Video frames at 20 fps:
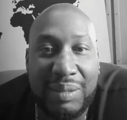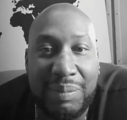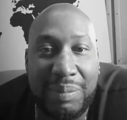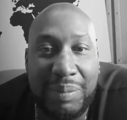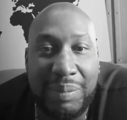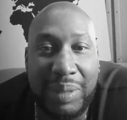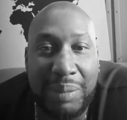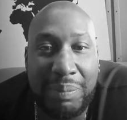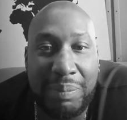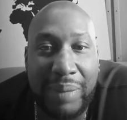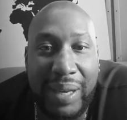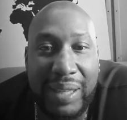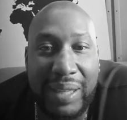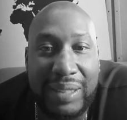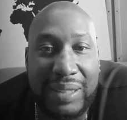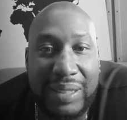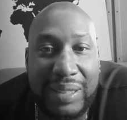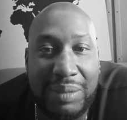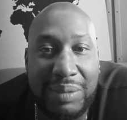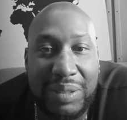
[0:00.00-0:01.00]
Big Bass
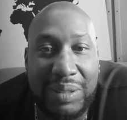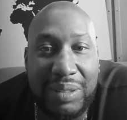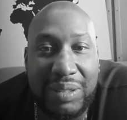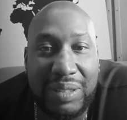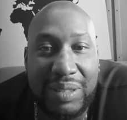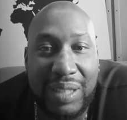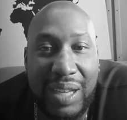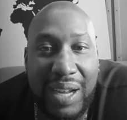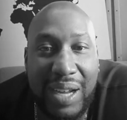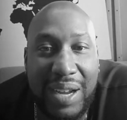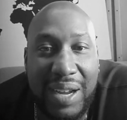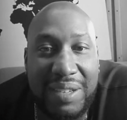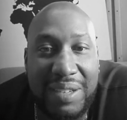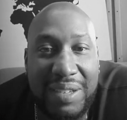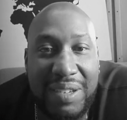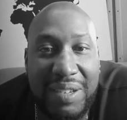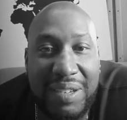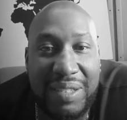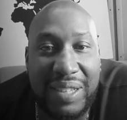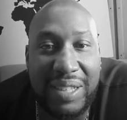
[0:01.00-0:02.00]
said we use the
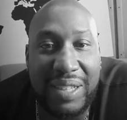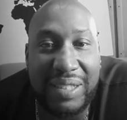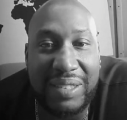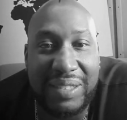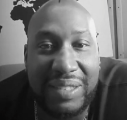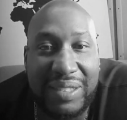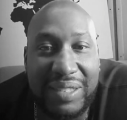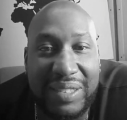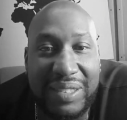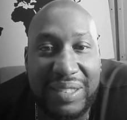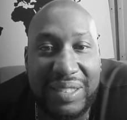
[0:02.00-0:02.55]
iron-on letters.